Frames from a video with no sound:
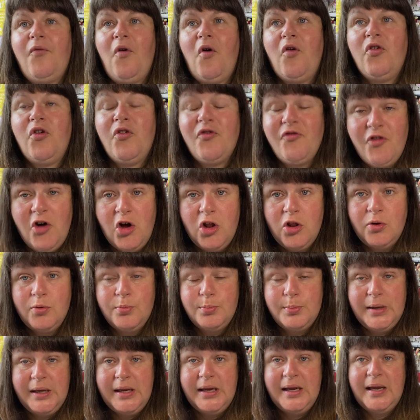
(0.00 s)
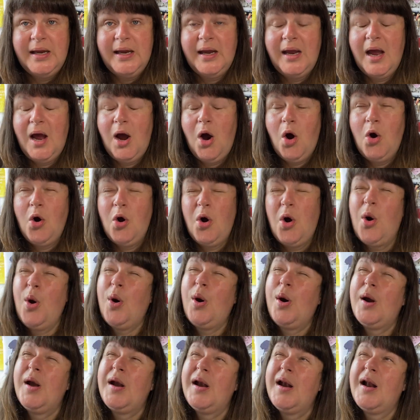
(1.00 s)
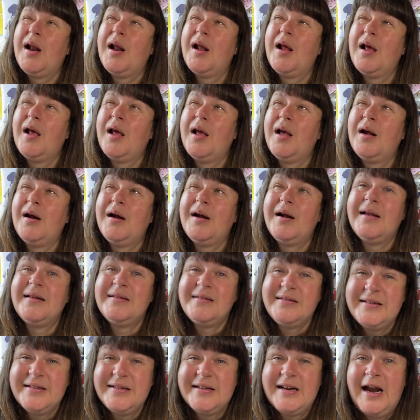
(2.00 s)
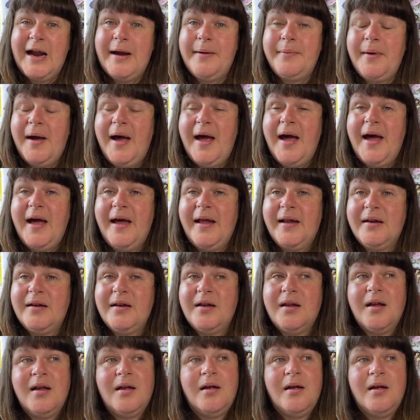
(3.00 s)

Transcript: you follow me on Instagram and